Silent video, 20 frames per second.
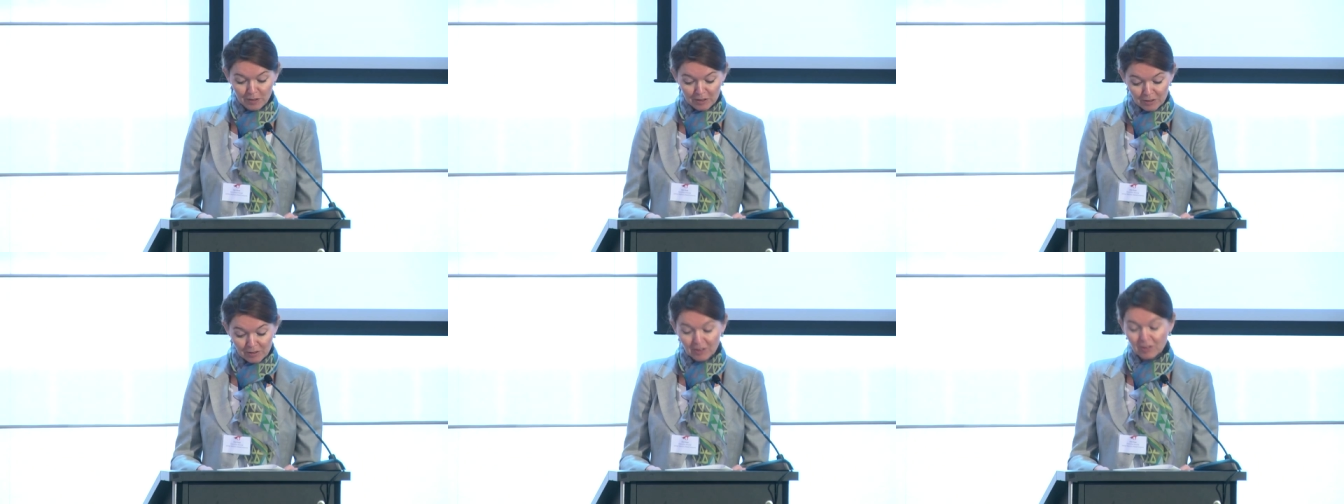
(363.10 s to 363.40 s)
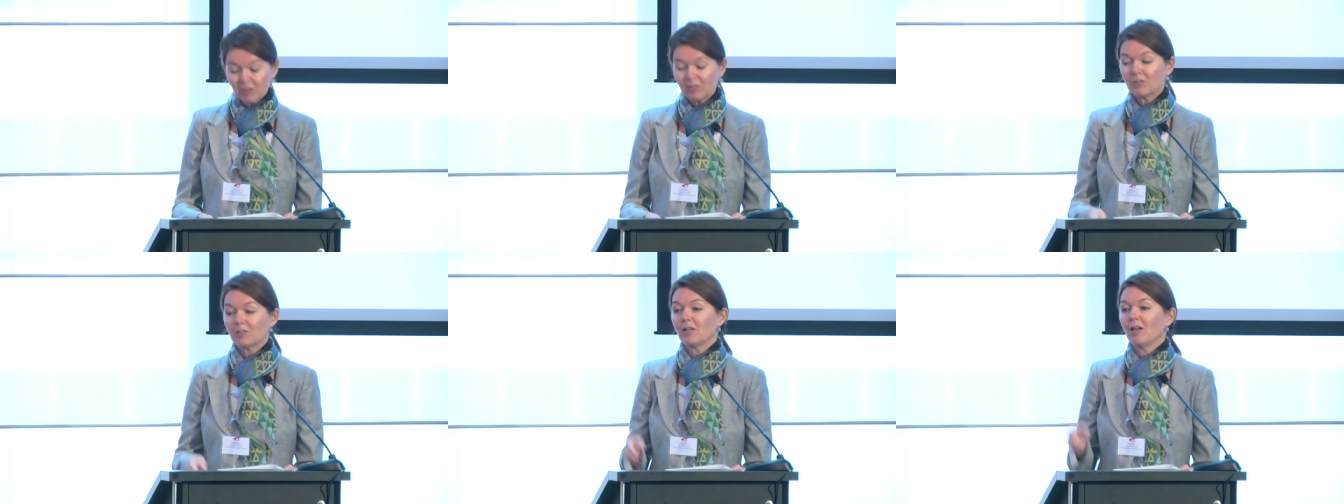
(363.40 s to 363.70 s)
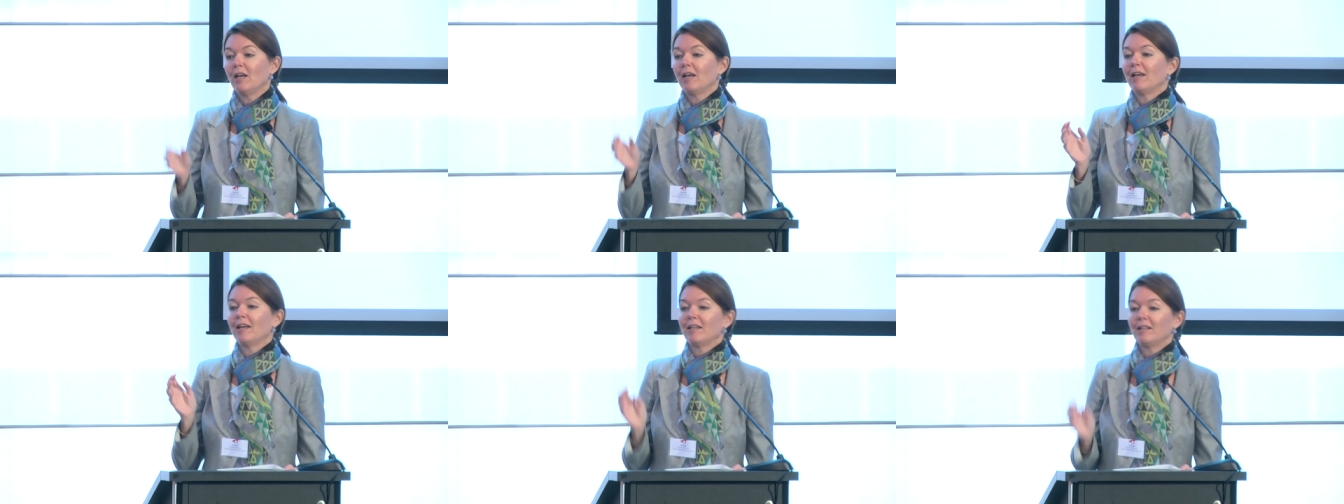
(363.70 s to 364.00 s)
Business
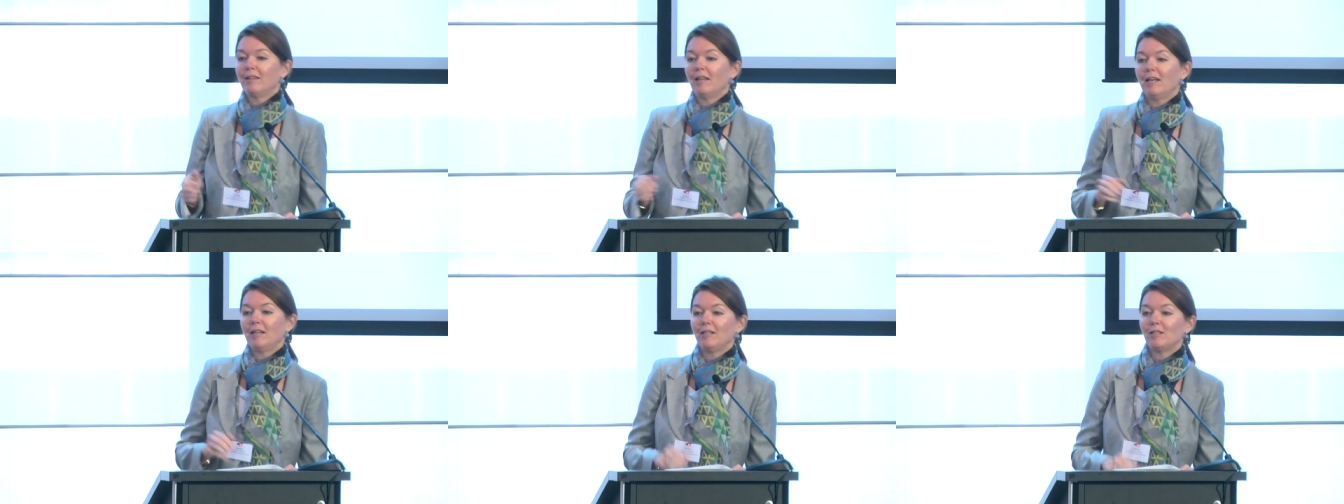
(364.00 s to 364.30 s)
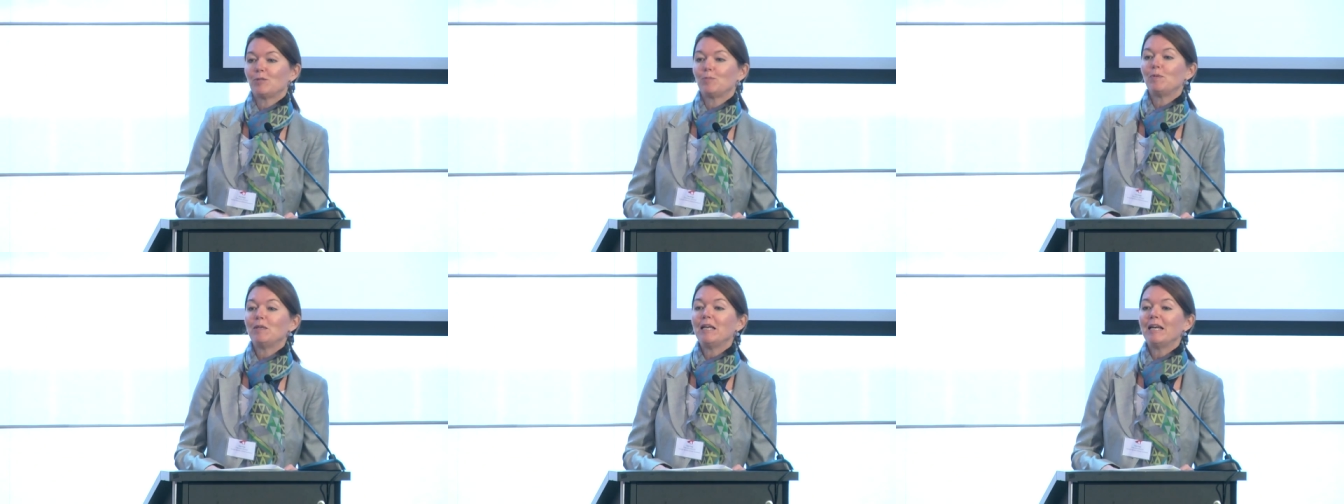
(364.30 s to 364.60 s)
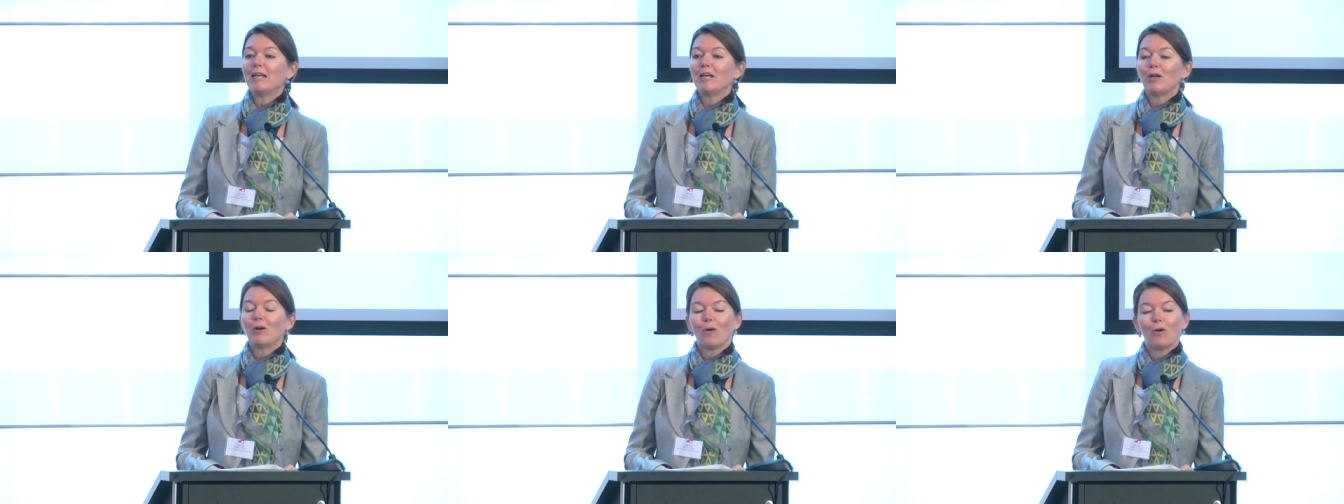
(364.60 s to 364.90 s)
that is
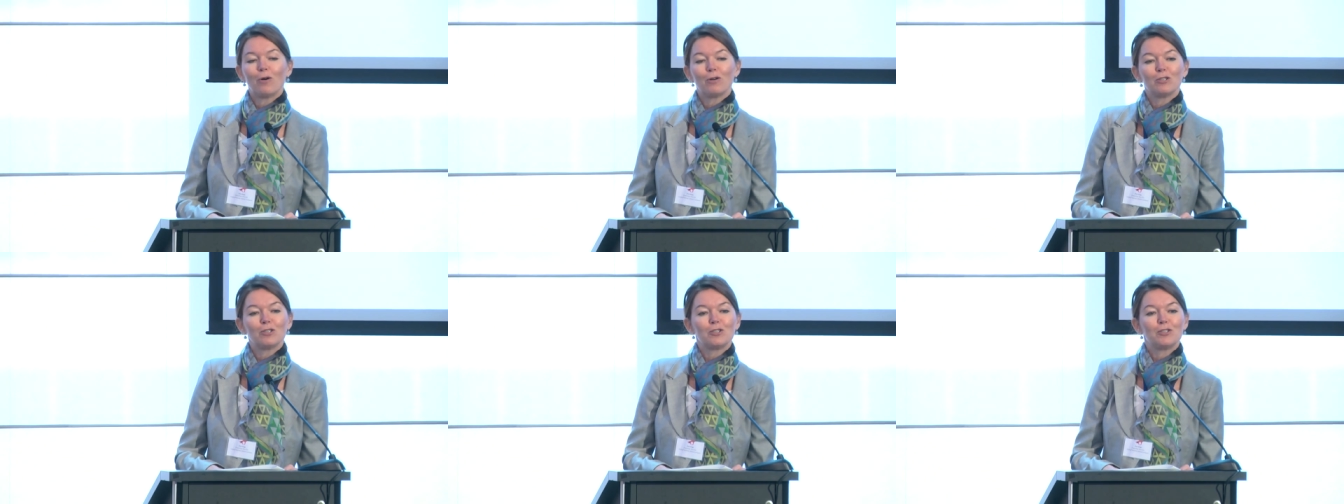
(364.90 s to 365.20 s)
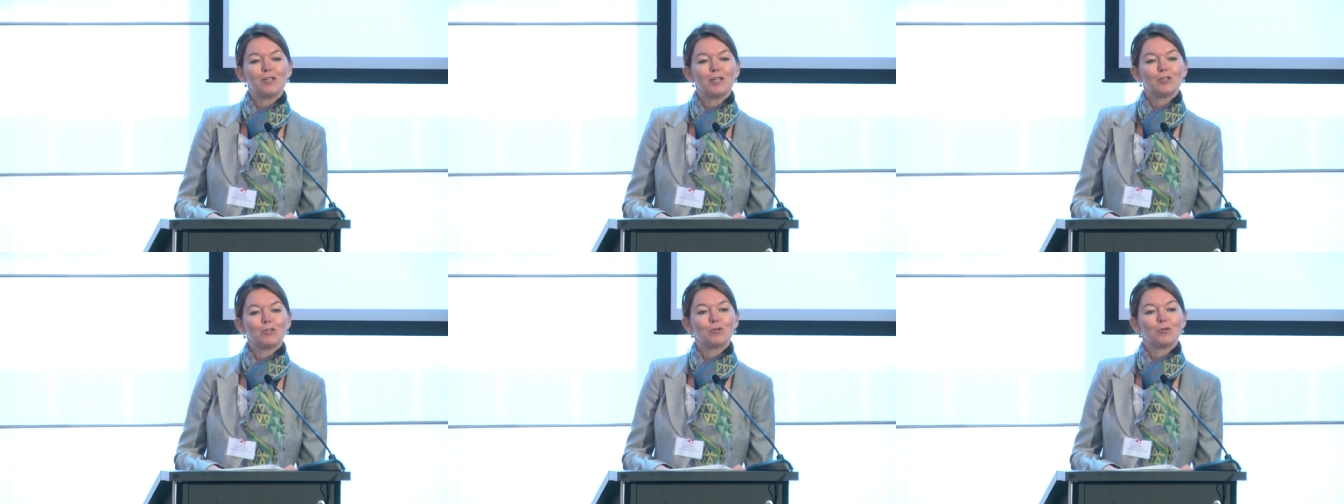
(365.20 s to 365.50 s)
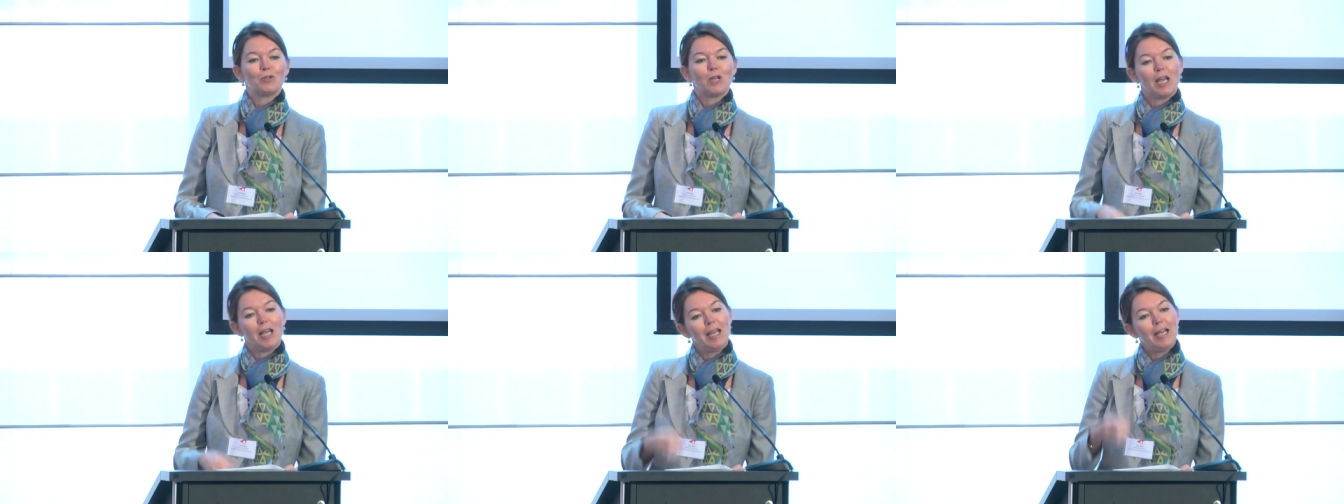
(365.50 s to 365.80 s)
being launched here
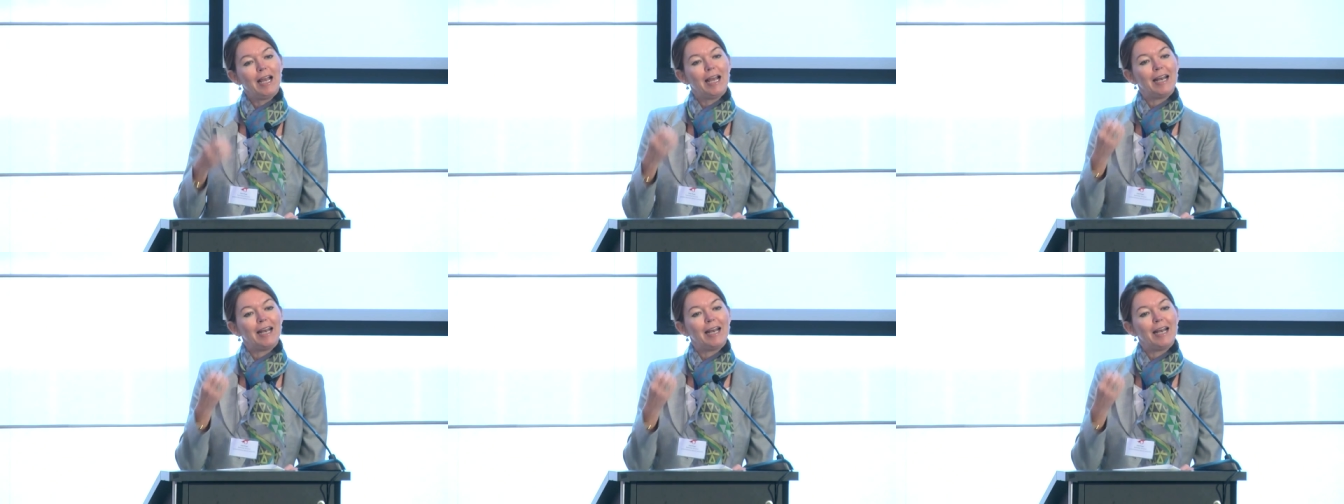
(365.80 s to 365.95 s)
today,